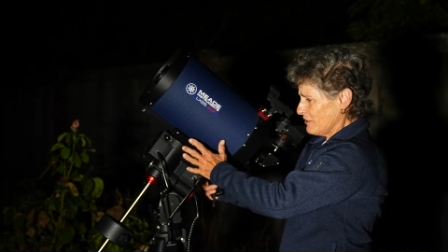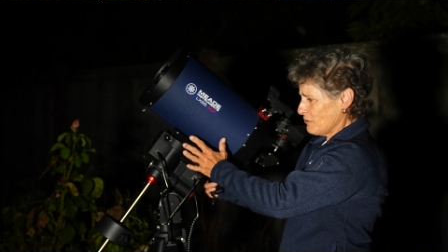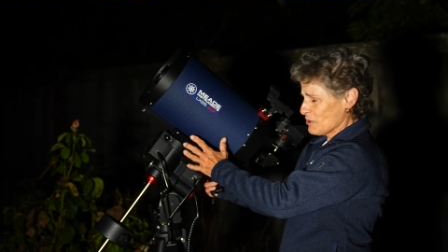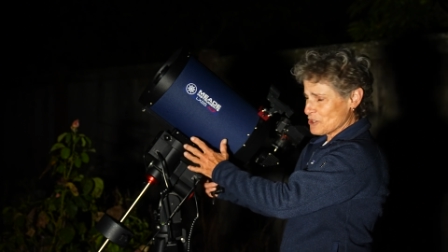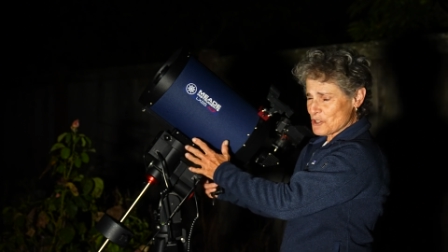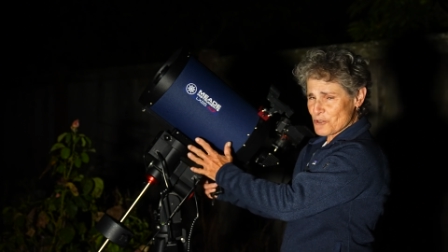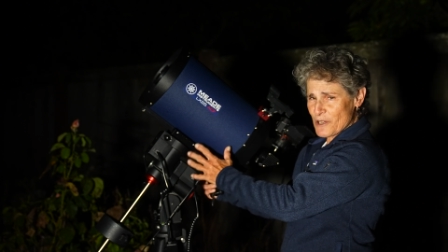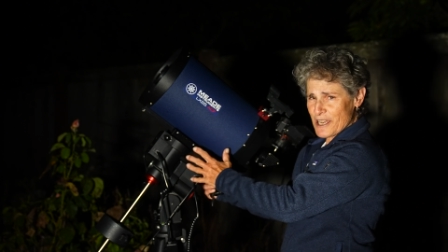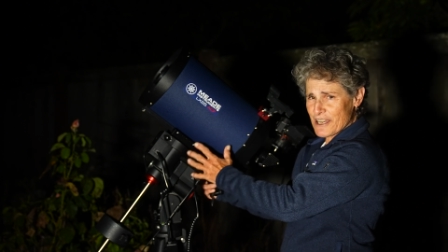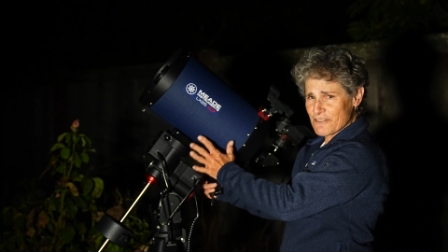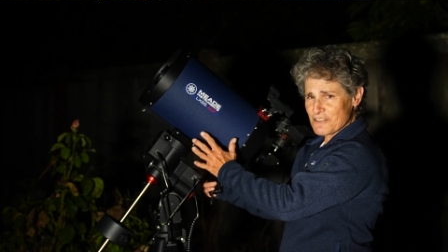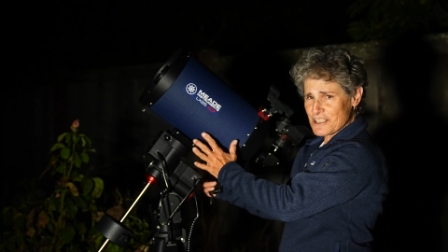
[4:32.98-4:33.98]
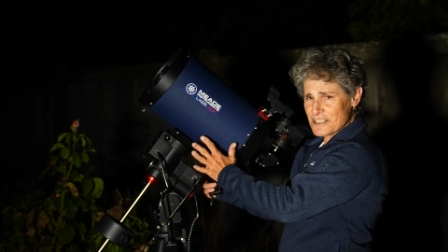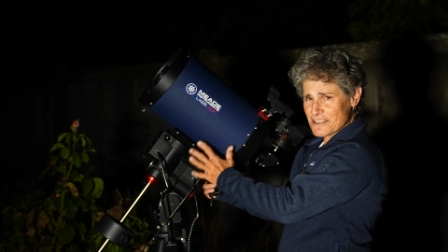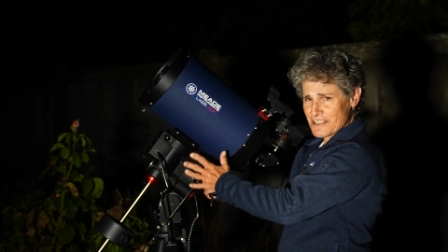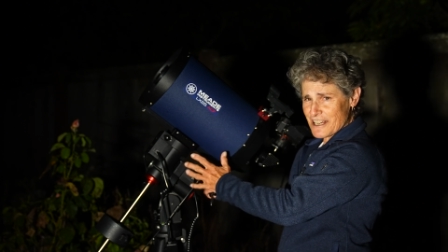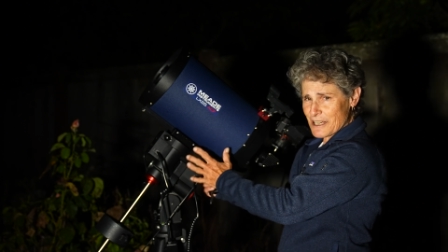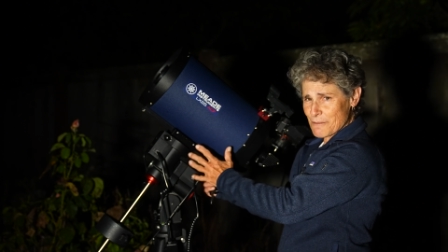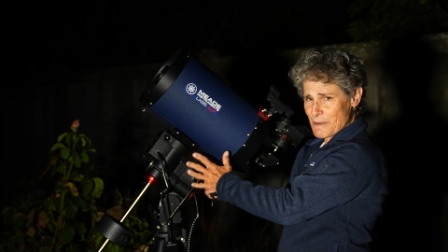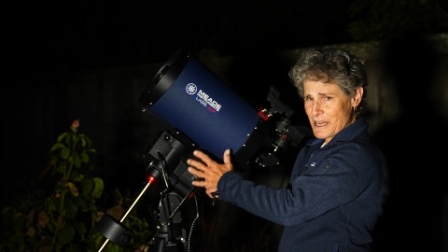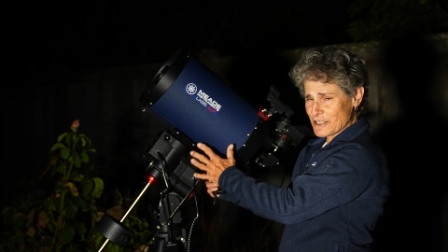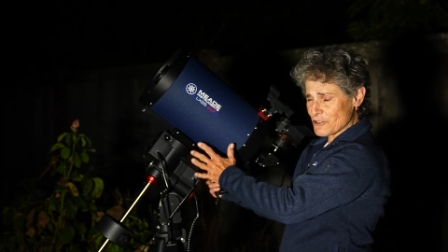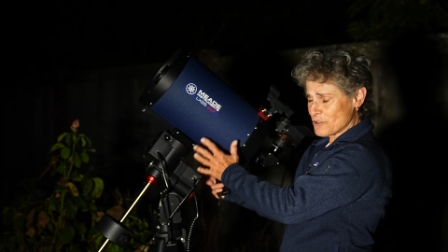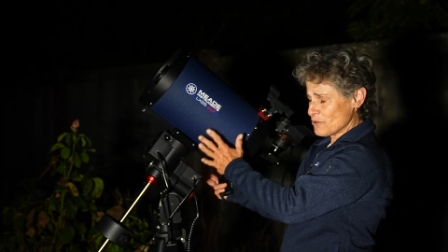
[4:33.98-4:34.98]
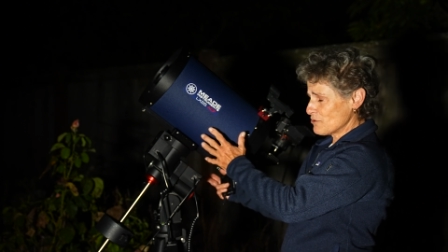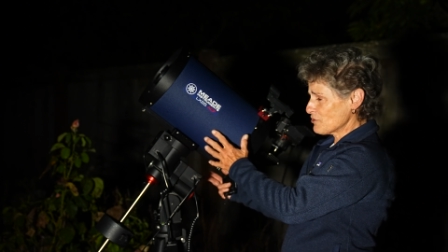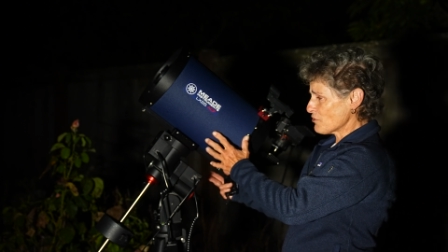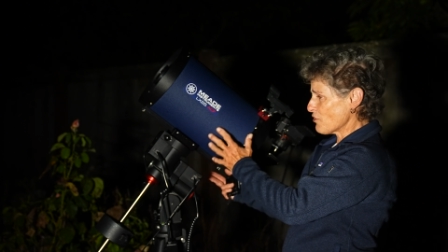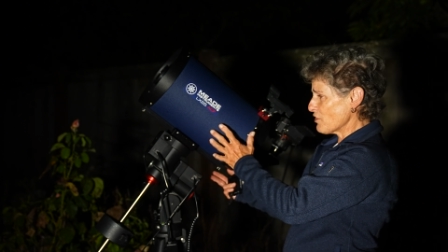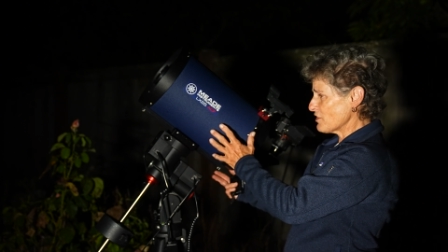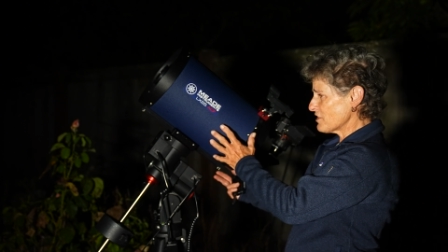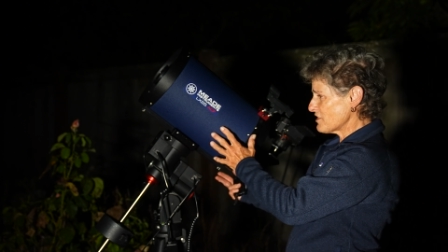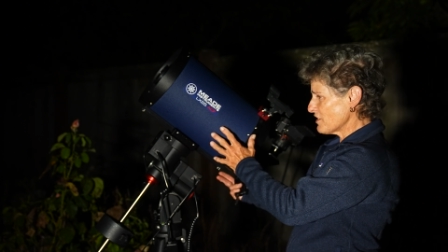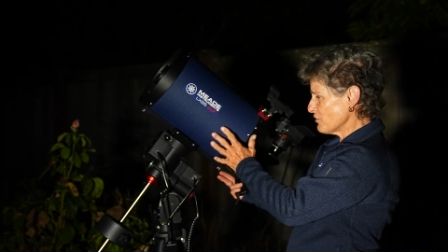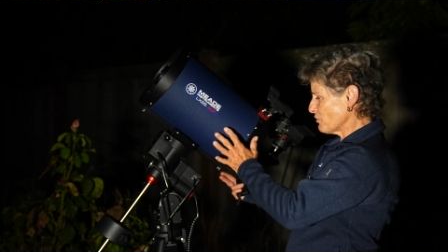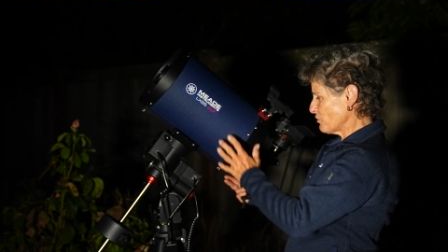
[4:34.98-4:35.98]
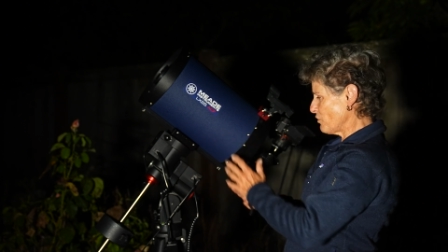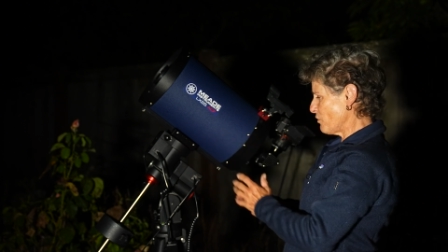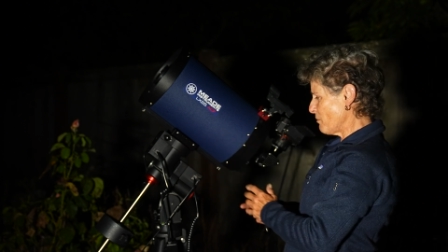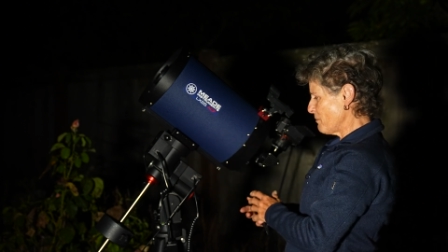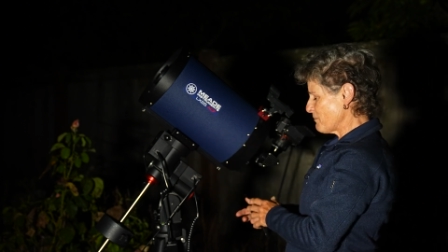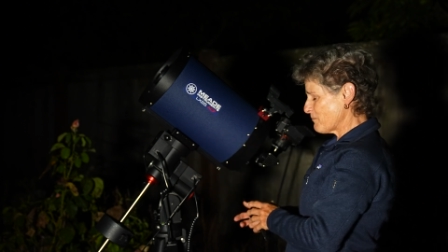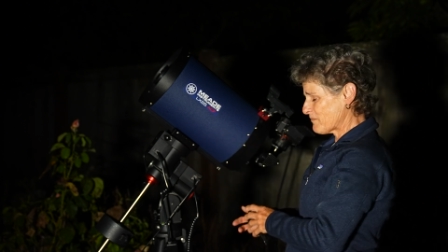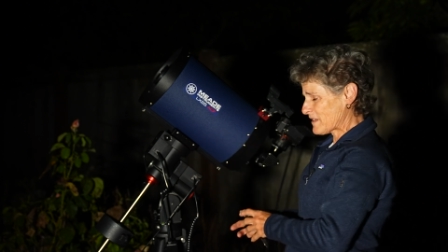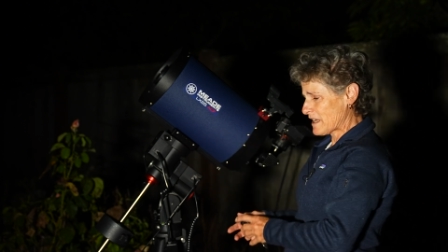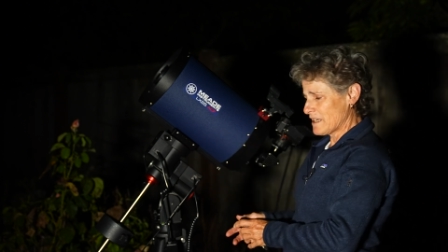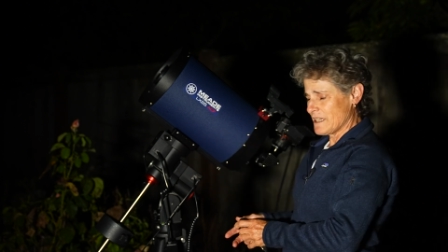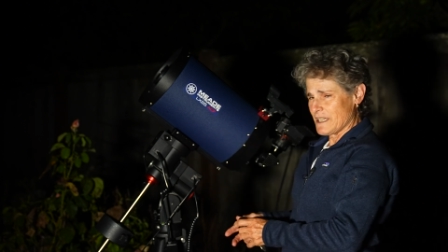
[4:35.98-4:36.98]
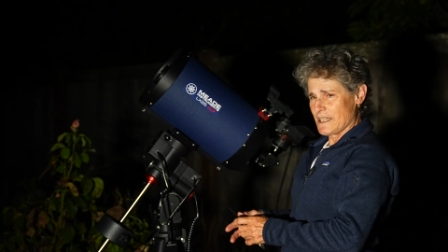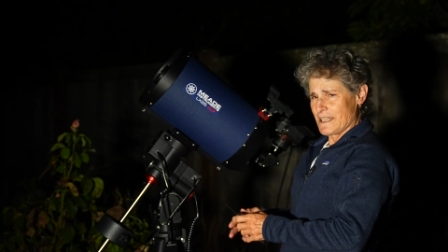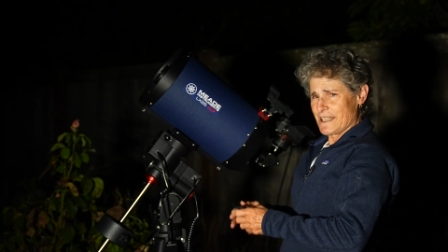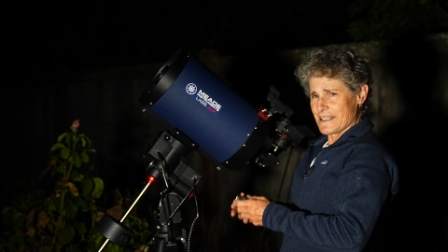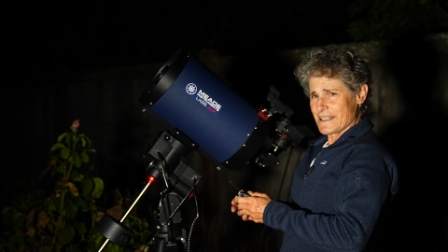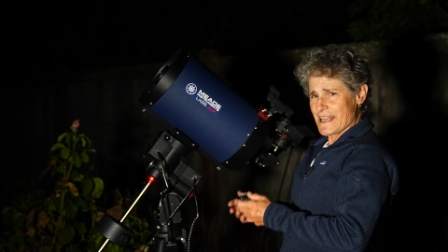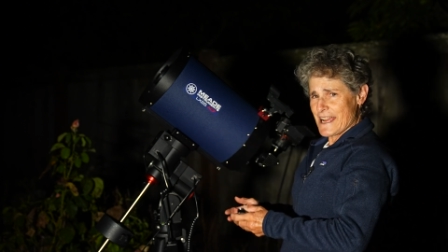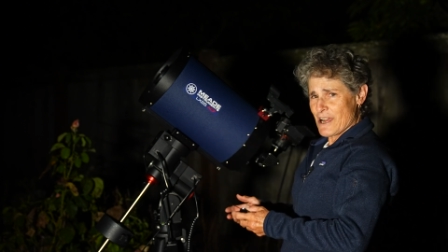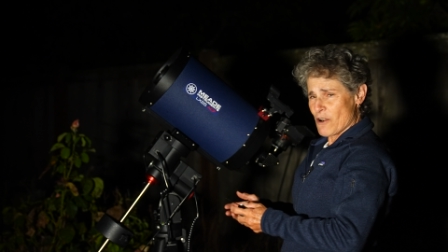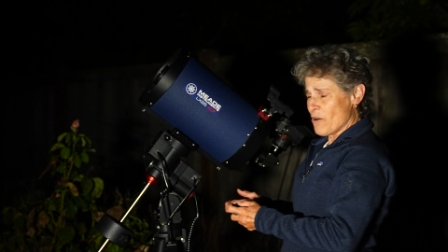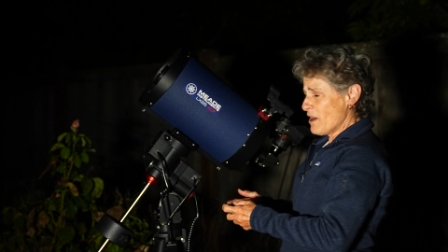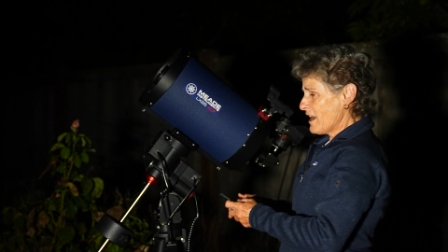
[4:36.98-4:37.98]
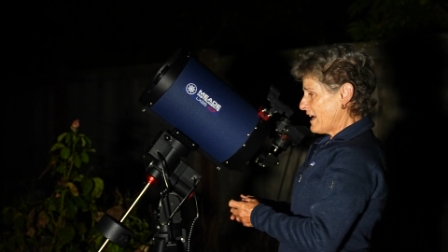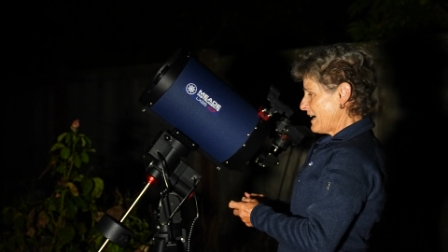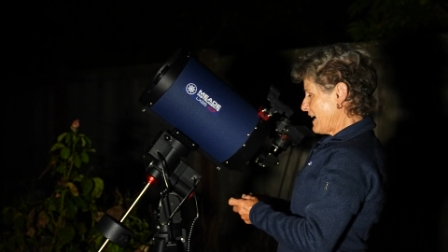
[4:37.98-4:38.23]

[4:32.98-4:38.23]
once you have the second magnitude star in the telescope. Now I